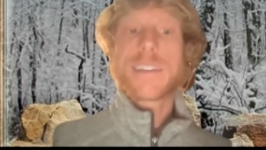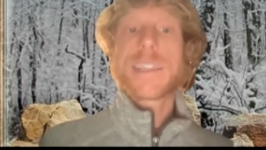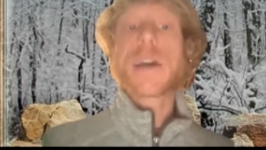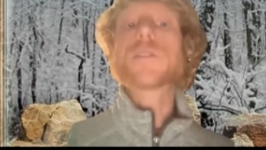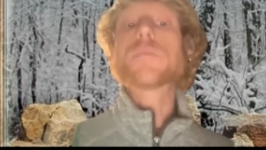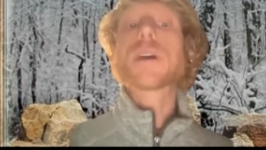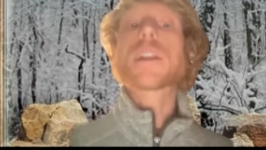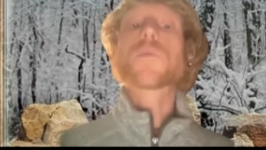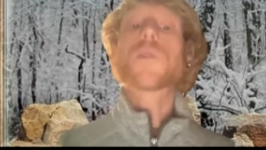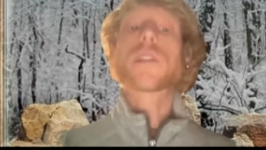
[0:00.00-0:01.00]
That would depend
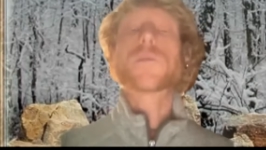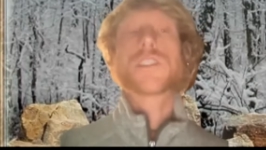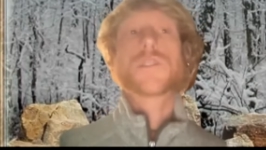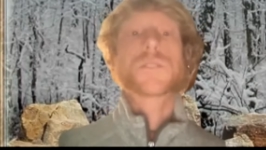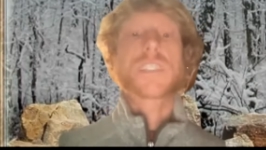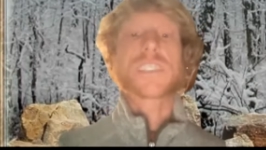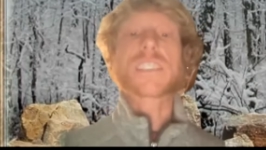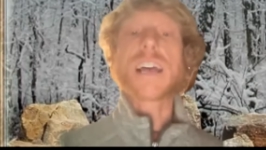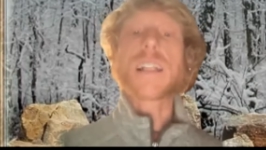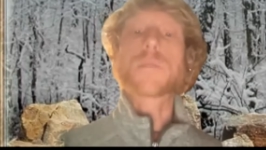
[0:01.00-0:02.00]
on whether we choose to
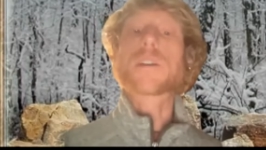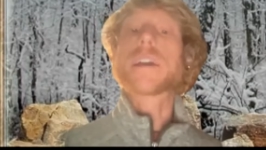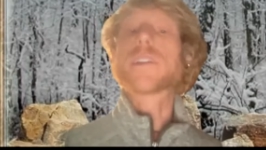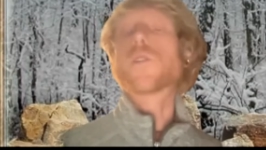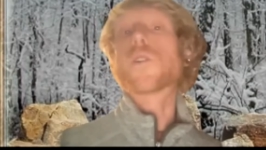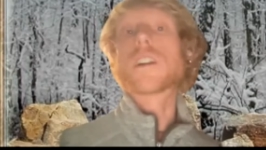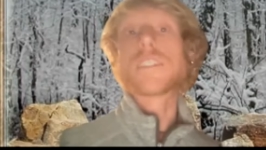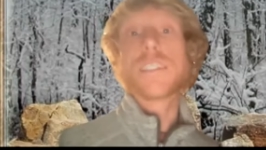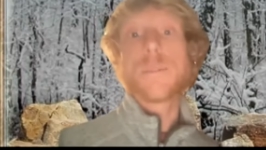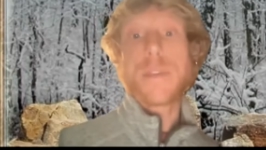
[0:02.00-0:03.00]
celebrate or
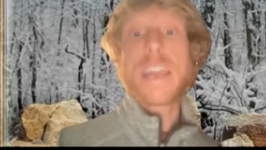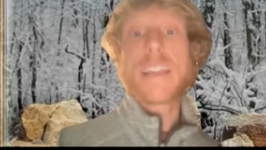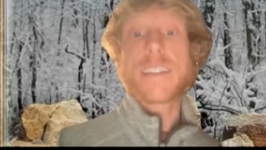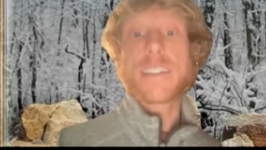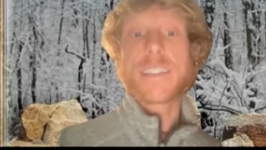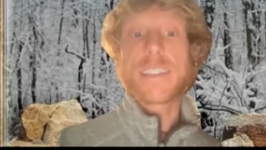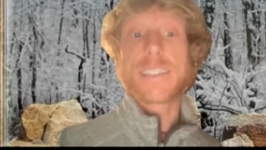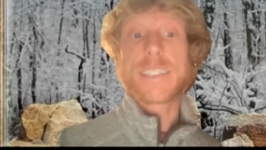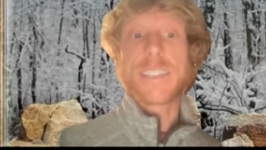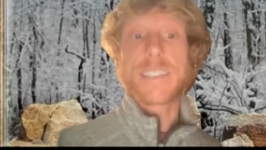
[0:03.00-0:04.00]
debate this
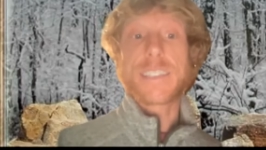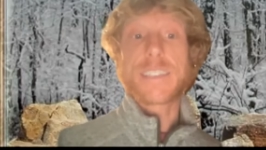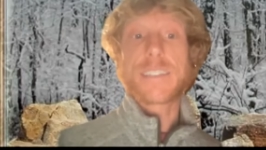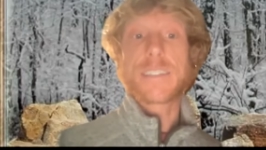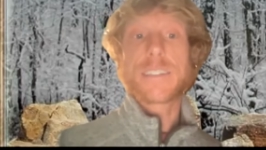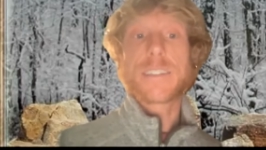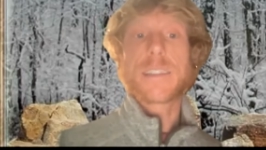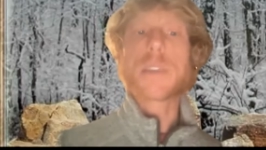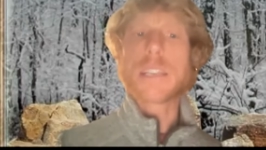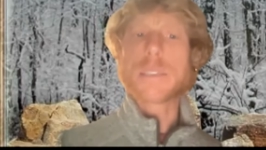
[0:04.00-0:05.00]
season. Let
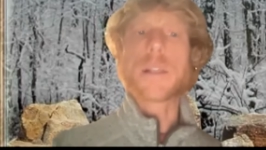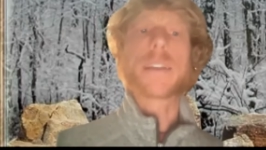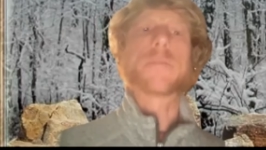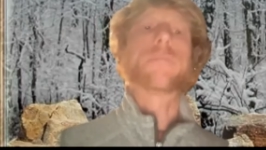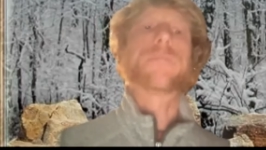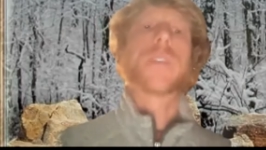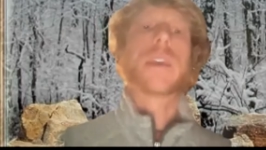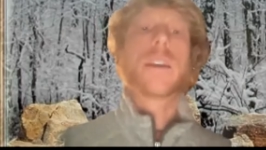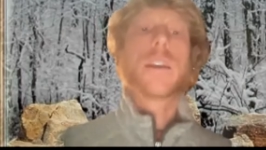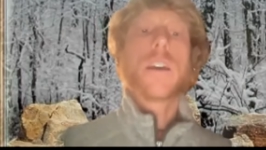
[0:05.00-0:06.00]
me explain.
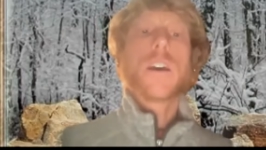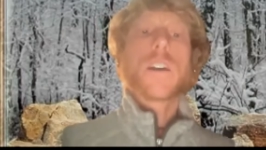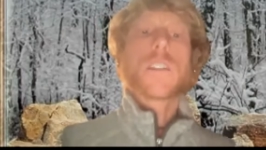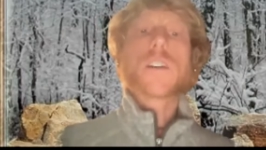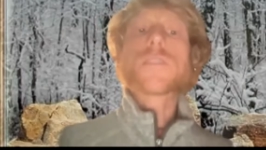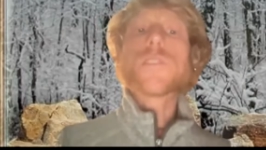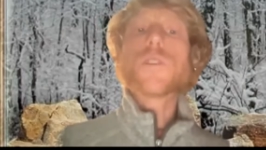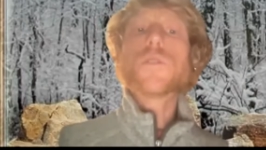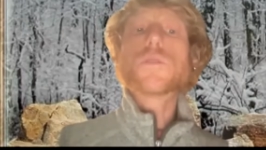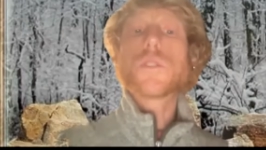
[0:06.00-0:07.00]
Those of you
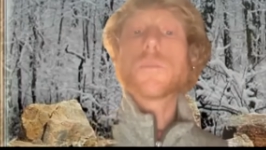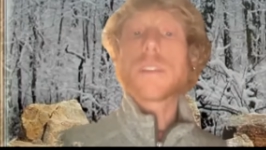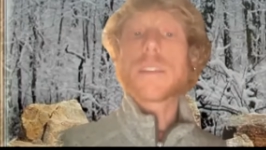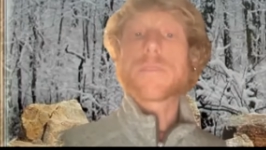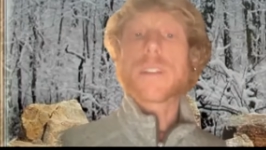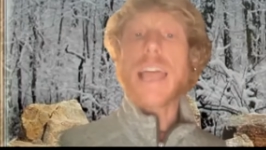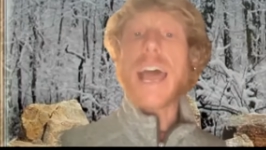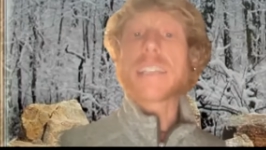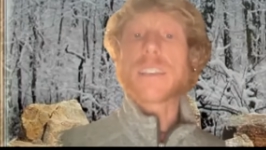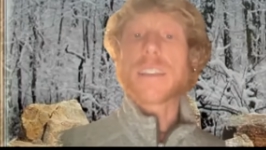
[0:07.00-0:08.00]
who zoomed in for
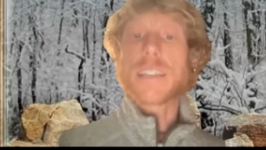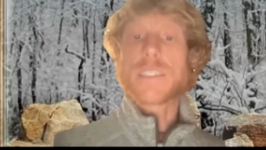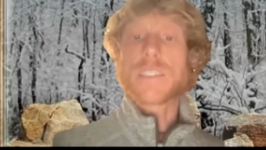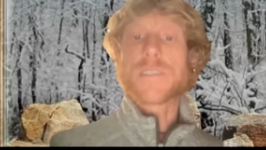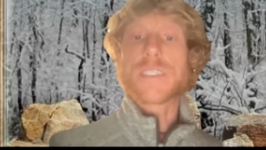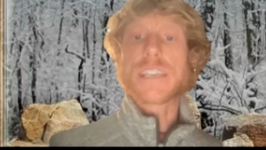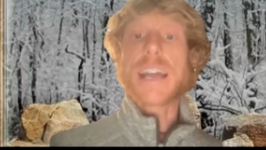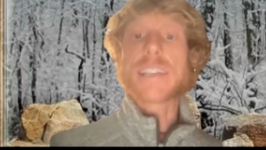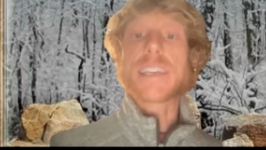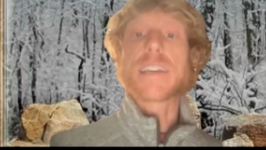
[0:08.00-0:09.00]
last Sunday's service
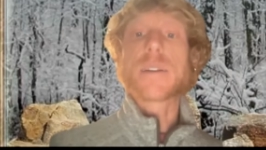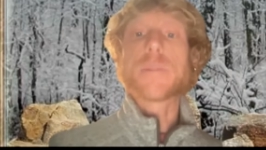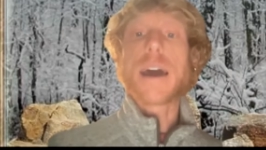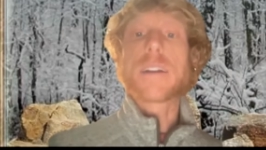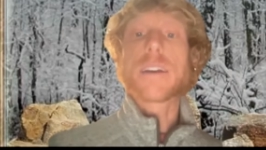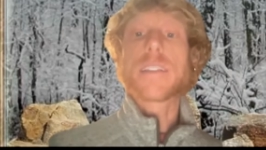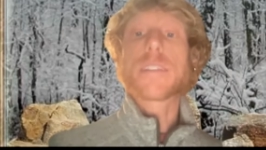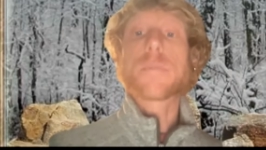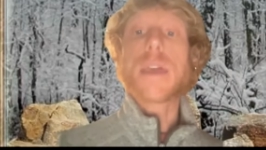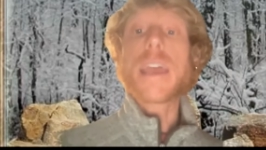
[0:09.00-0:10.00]
got to hear about
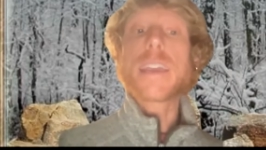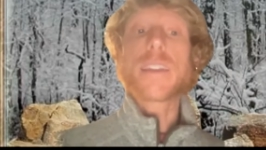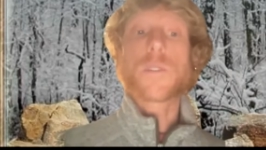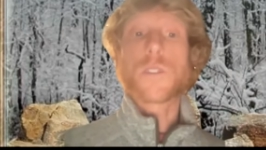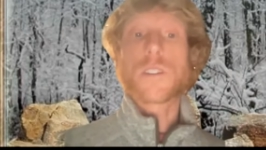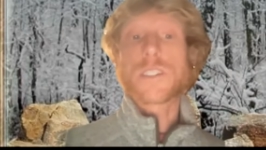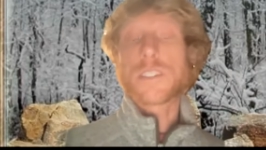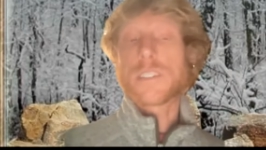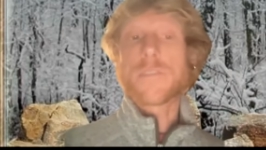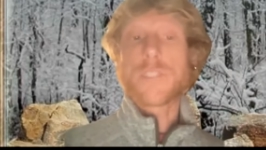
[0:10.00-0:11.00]
the pagan
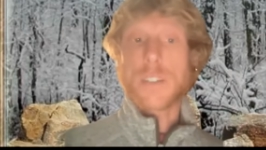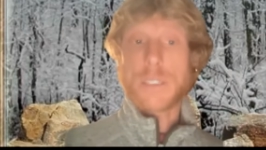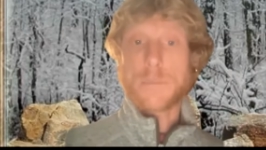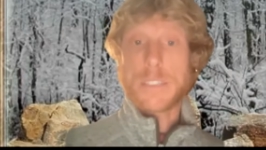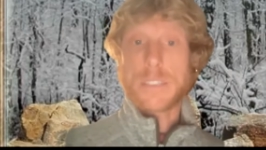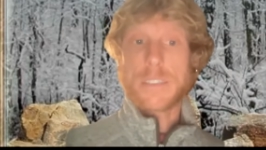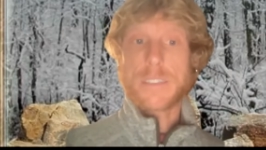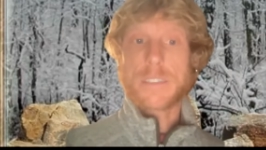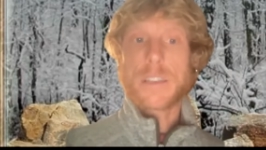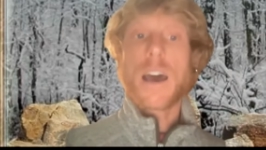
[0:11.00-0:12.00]
origins of
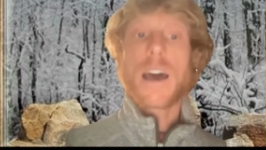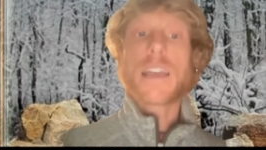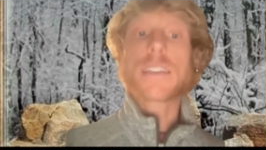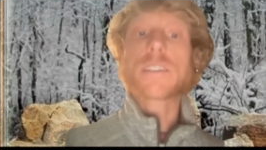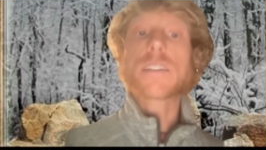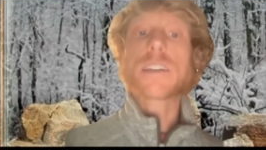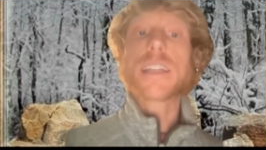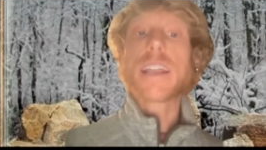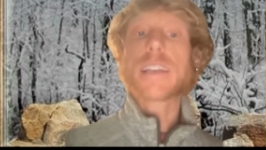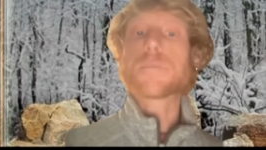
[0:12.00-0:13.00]
Christmas, a history
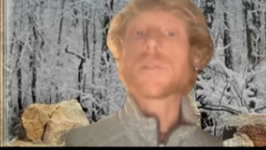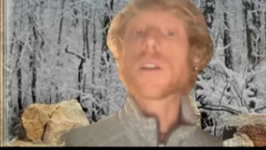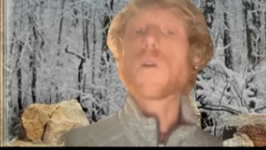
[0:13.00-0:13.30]
that has put a